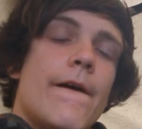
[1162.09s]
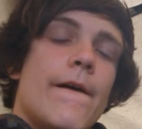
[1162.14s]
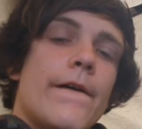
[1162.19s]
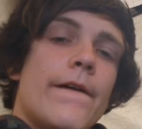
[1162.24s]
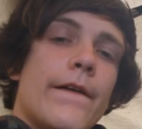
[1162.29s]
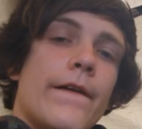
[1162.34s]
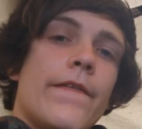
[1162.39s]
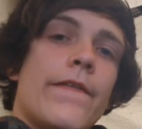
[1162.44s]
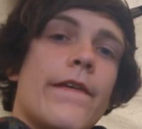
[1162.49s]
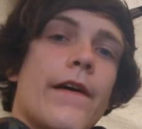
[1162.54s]

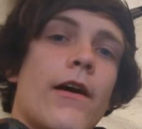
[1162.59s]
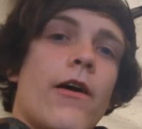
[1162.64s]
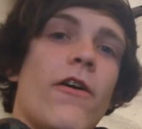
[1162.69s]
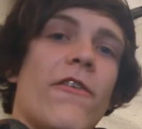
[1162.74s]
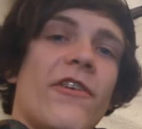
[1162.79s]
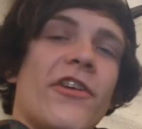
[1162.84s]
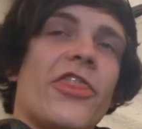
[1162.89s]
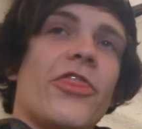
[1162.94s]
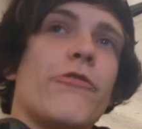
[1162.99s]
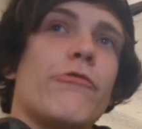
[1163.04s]
So in total I've
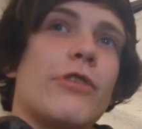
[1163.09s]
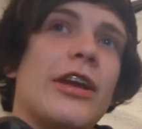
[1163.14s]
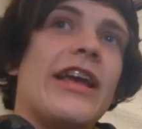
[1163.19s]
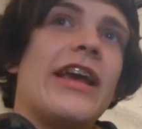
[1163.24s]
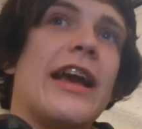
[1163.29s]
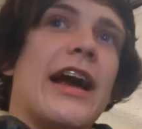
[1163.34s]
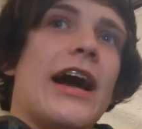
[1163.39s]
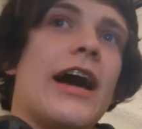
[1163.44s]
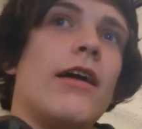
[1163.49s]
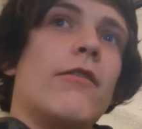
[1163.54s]
had three
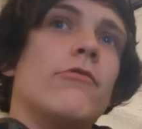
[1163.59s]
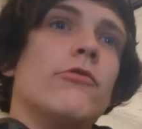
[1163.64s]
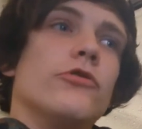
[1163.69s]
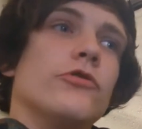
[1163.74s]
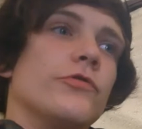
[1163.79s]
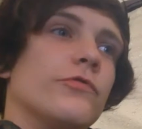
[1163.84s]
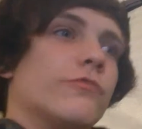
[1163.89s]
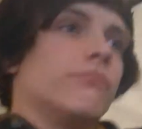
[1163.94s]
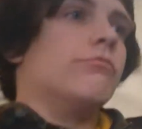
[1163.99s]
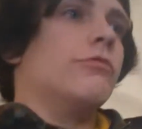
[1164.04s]
carp runs
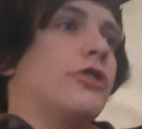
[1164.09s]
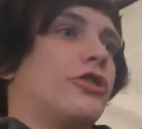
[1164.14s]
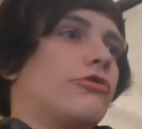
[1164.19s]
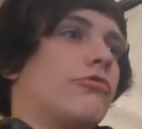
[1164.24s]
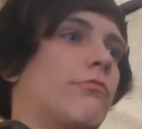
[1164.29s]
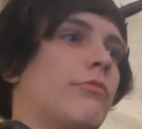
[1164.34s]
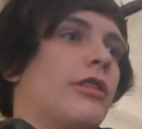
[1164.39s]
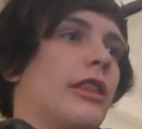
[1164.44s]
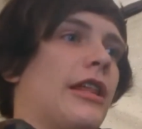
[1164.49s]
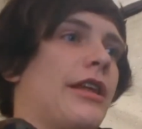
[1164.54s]
from this
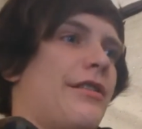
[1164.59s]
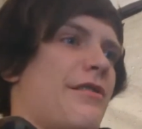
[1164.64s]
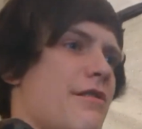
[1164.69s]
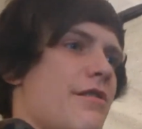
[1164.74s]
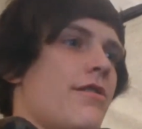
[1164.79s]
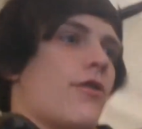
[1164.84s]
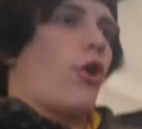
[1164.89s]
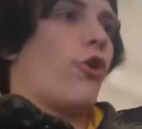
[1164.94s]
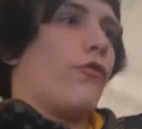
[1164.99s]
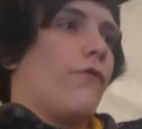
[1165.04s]
swim and landed
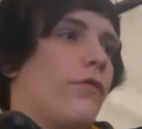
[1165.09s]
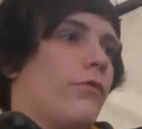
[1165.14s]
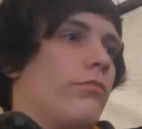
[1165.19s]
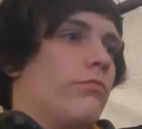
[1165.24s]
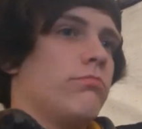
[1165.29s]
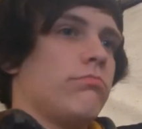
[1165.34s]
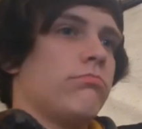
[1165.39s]
none of them.